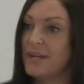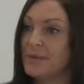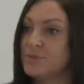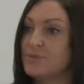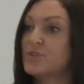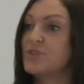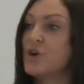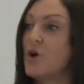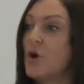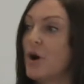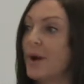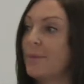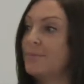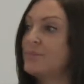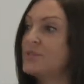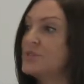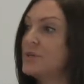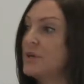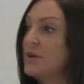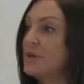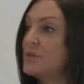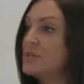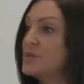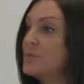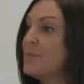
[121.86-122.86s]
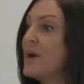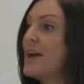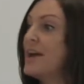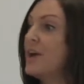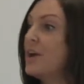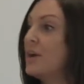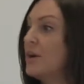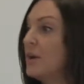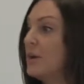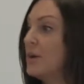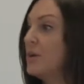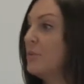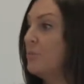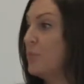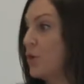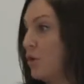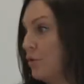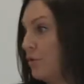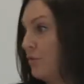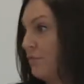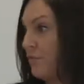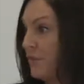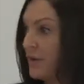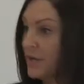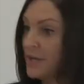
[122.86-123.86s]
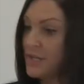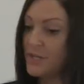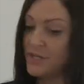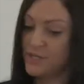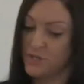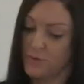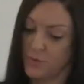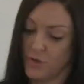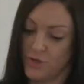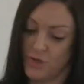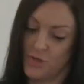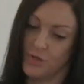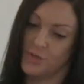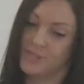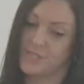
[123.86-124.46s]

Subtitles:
was time to make a move to a new